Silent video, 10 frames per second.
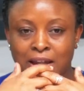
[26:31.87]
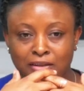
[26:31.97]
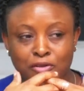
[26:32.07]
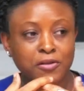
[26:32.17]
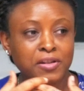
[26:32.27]

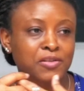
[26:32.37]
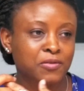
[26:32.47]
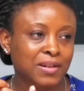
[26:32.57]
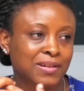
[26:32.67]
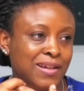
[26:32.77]
And going
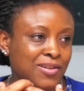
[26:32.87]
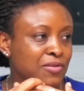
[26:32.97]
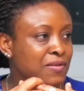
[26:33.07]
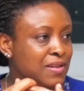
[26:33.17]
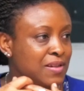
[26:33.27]
into an
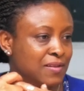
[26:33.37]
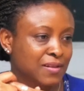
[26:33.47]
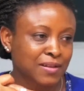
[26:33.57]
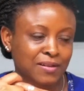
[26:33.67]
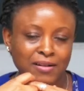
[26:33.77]
election
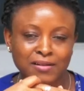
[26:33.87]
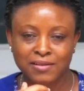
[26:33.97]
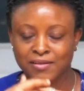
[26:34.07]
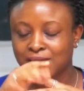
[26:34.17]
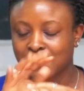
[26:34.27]
season in
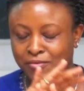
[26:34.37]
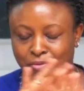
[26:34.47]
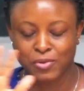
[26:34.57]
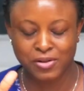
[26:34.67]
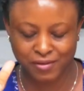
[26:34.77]
Ghana is
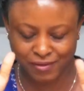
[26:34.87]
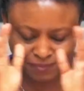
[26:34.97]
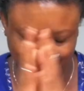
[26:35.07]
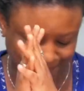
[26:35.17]
even worse.